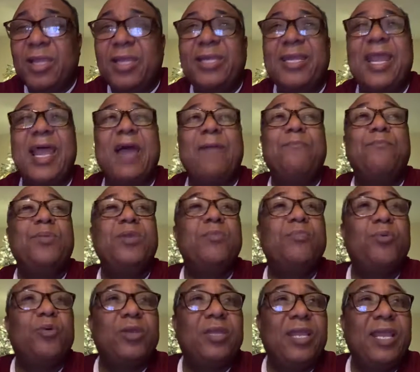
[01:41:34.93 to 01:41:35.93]
There are
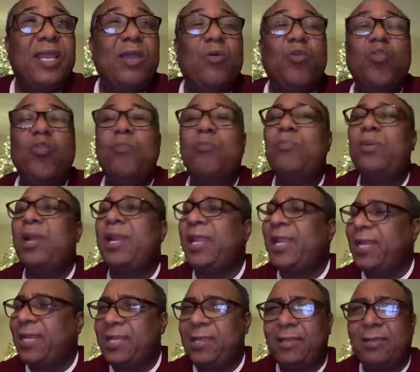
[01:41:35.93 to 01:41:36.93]
people there who
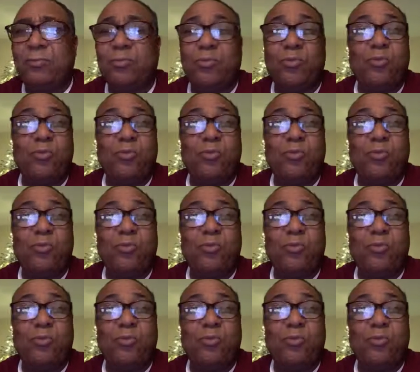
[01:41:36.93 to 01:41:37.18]
planning.